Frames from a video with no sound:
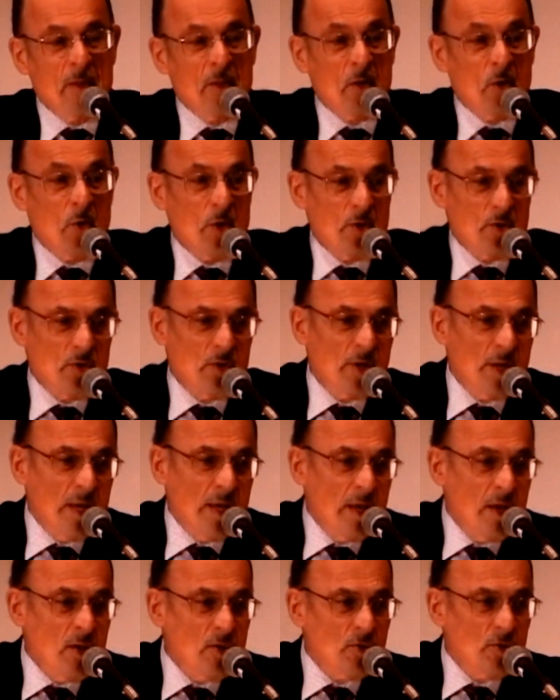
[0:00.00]
The question I
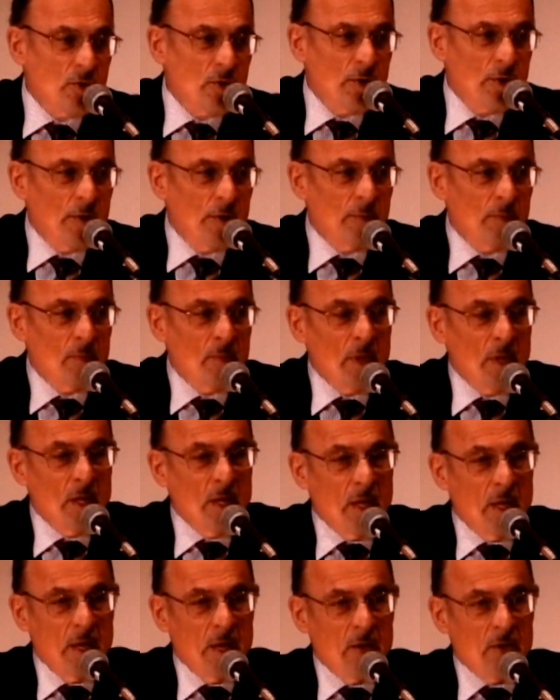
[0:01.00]
ask her
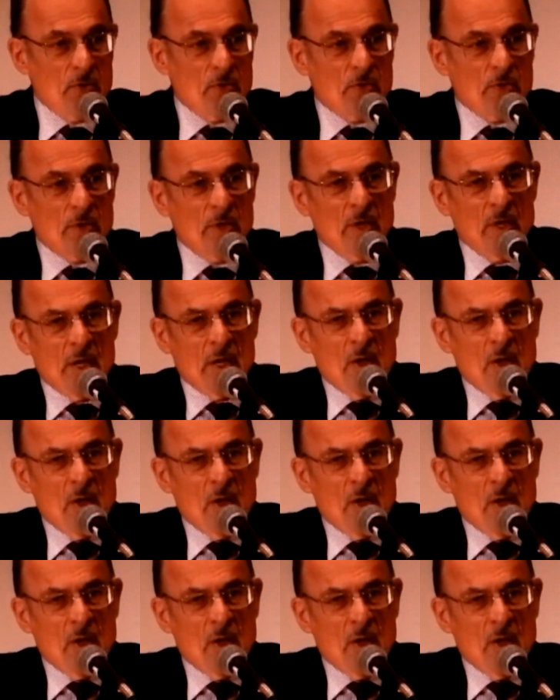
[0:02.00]
is,